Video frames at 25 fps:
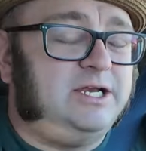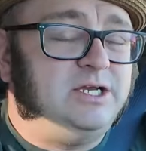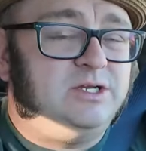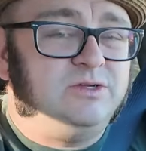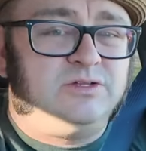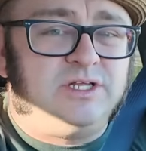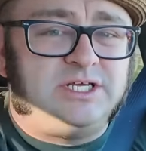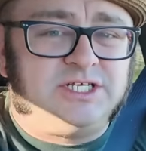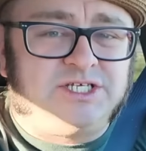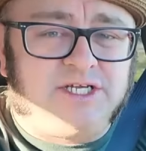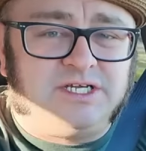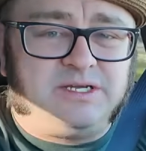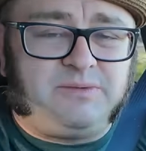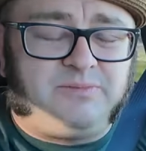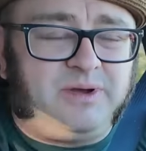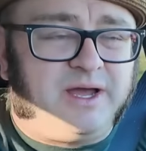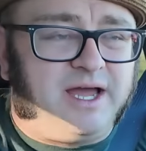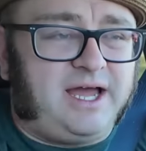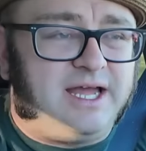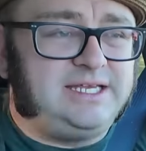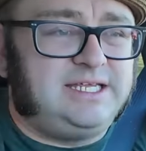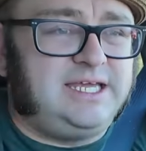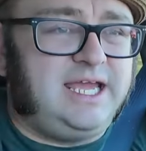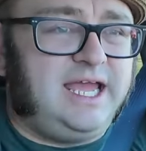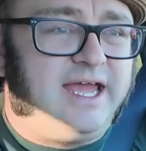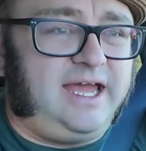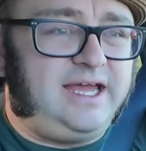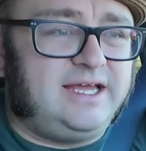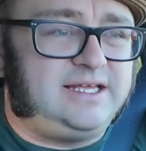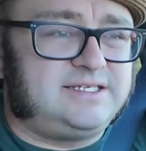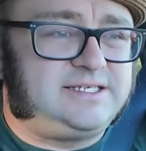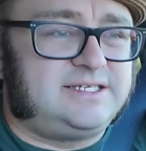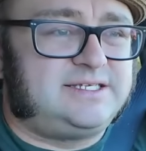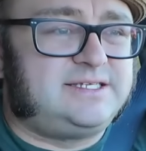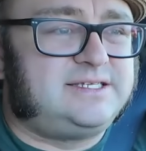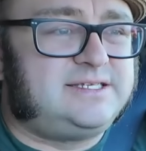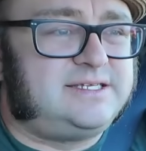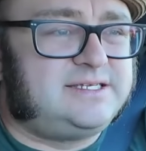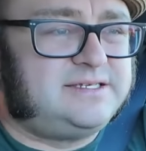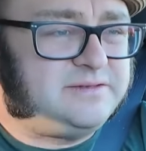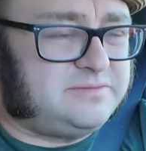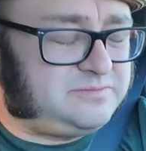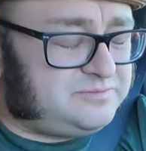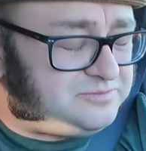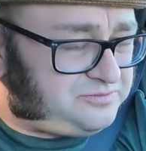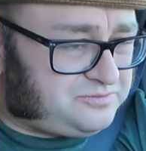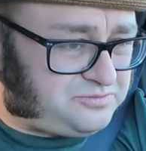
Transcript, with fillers: I do listen to podcasts.